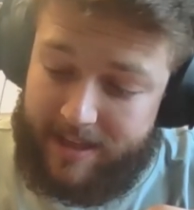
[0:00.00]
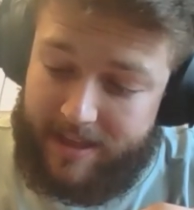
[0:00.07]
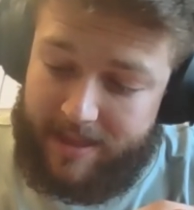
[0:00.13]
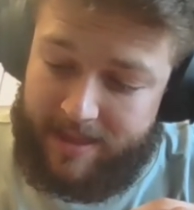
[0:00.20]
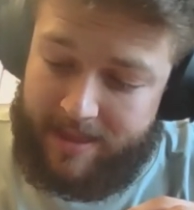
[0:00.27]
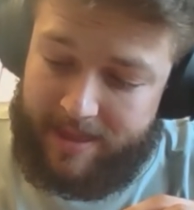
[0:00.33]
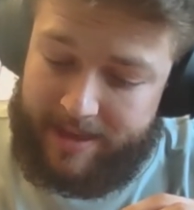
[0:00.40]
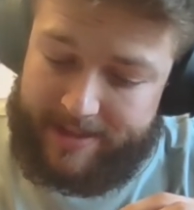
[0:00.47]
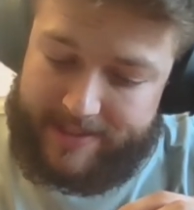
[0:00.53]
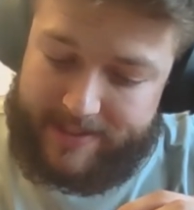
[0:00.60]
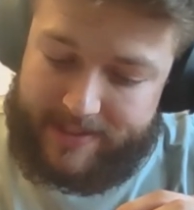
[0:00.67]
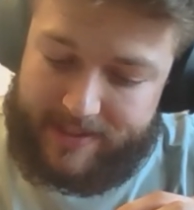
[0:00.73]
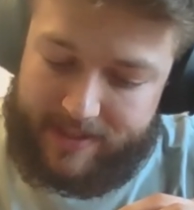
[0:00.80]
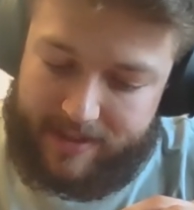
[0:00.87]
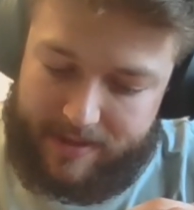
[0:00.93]

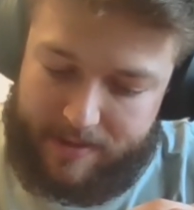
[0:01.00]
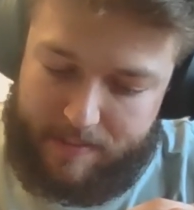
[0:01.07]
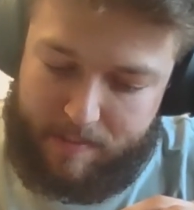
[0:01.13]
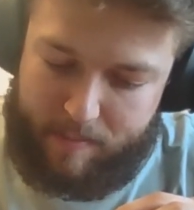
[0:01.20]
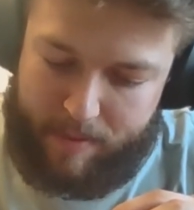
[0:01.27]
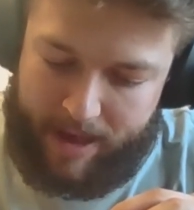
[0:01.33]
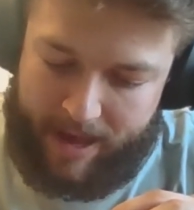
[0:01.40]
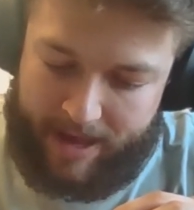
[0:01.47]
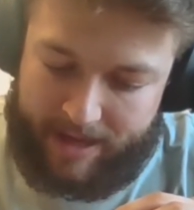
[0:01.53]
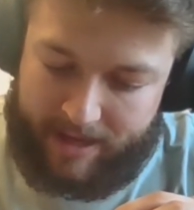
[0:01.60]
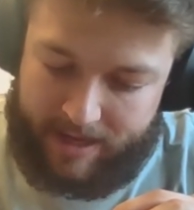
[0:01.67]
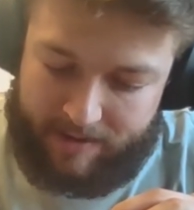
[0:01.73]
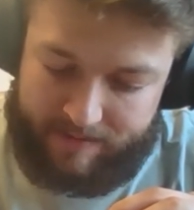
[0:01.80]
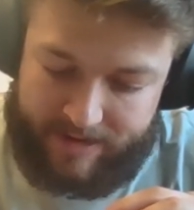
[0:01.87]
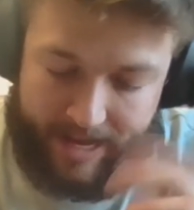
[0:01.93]
this bag
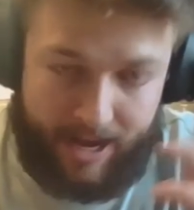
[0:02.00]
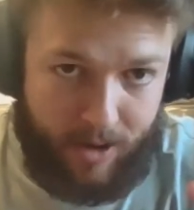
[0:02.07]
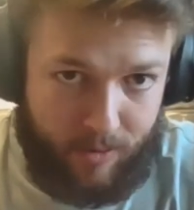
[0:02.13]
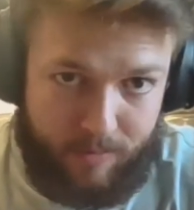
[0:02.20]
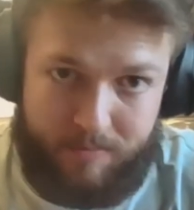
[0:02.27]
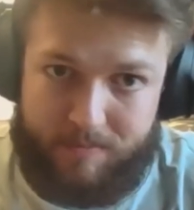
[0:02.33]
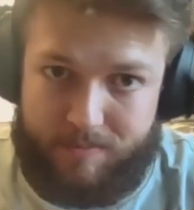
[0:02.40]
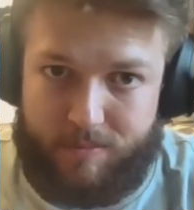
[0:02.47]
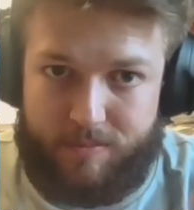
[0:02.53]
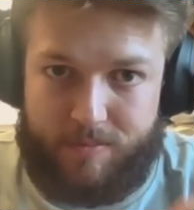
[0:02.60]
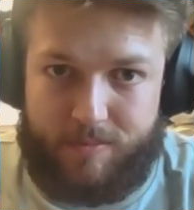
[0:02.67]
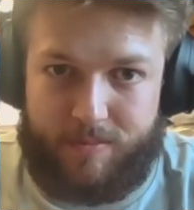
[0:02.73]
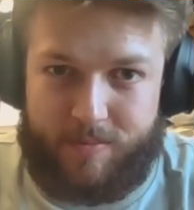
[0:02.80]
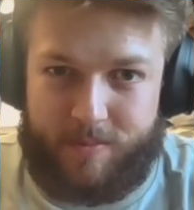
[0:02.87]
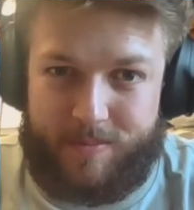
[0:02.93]
of now
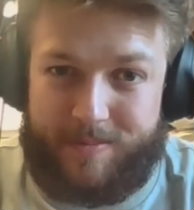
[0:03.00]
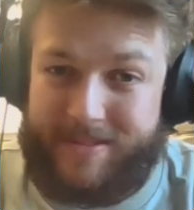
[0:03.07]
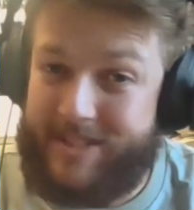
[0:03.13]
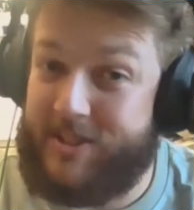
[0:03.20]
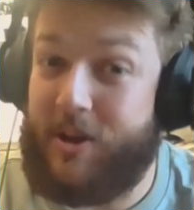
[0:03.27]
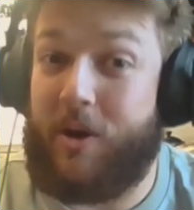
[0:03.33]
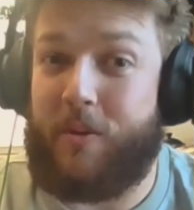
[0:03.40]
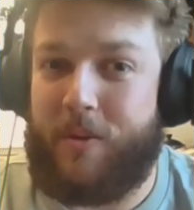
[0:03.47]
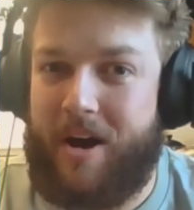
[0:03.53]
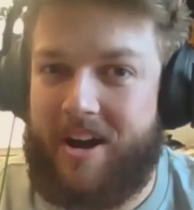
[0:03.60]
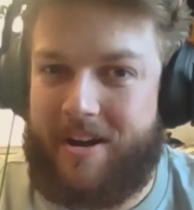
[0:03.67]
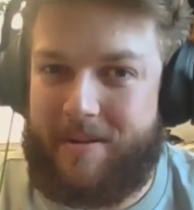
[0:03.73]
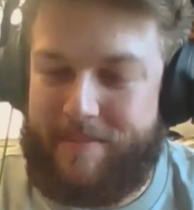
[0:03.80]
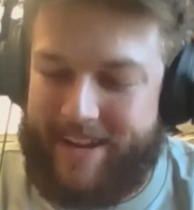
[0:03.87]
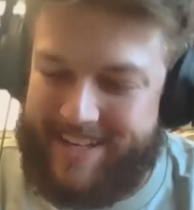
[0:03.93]
salt
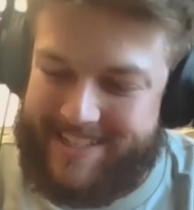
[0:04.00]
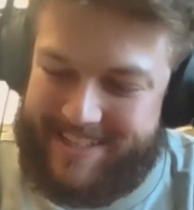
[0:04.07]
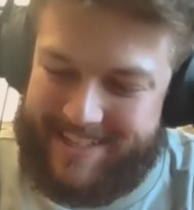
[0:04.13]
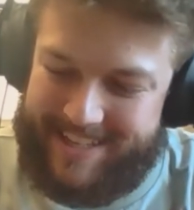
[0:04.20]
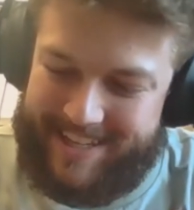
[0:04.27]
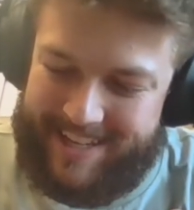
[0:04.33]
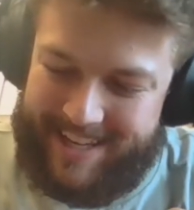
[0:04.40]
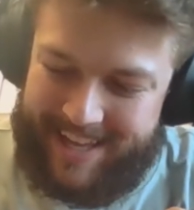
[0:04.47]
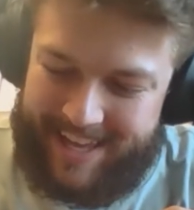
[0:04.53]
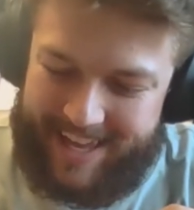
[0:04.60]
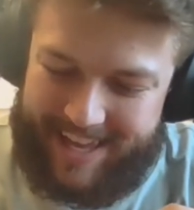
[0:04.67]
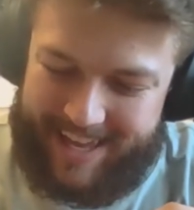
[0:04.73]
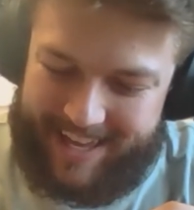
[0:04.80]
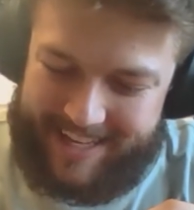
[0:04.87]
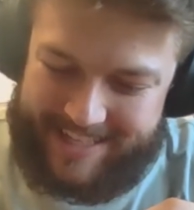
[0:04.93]
water basically
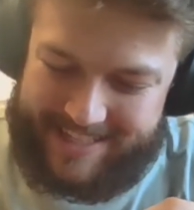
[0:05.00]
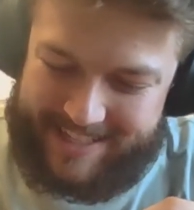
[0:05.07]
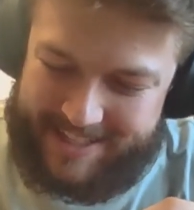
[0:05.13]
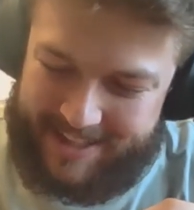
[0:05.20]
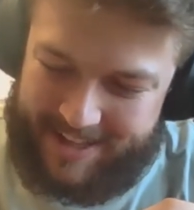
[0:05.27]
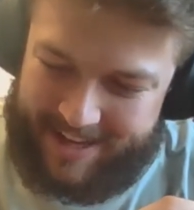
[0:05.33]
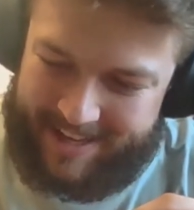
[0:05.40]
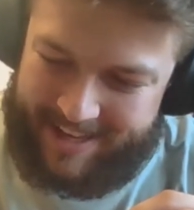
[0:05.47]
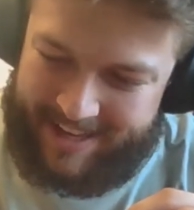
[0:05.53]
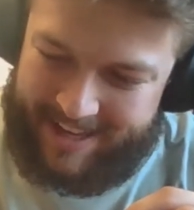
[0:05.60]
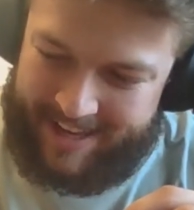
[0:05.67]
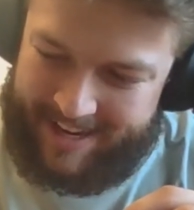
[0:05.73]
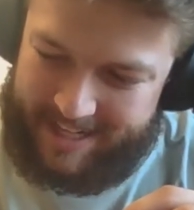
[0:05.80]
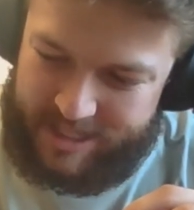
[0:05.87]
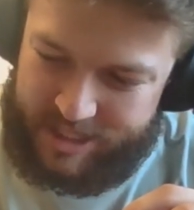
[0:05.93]
is clocking
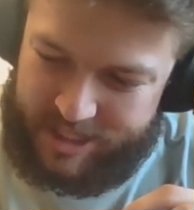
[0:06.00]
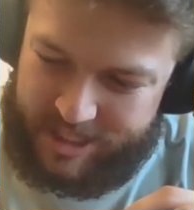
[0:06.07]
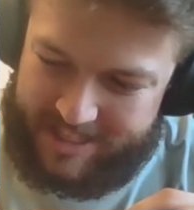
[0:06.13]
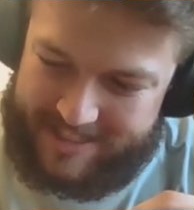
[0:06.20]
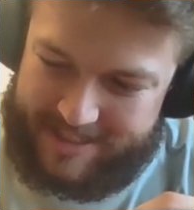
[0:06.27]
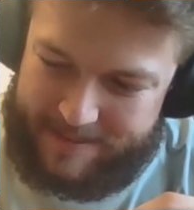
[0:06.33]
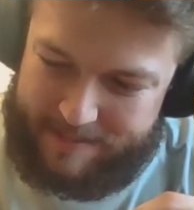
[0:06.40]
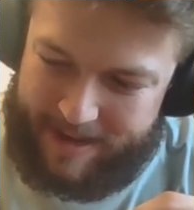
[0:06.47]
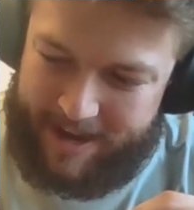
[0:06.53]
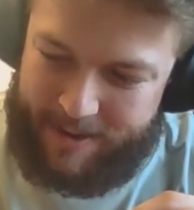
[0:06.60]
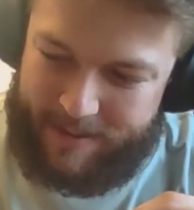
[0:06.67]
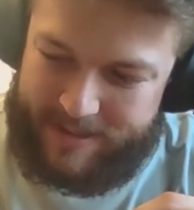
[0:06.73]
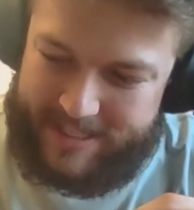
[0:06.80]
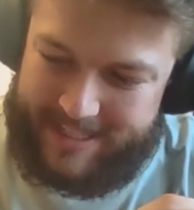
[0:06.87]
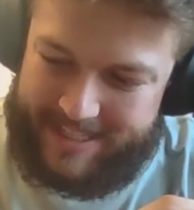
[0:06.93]
in at just
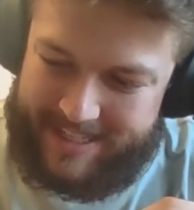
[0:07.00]
about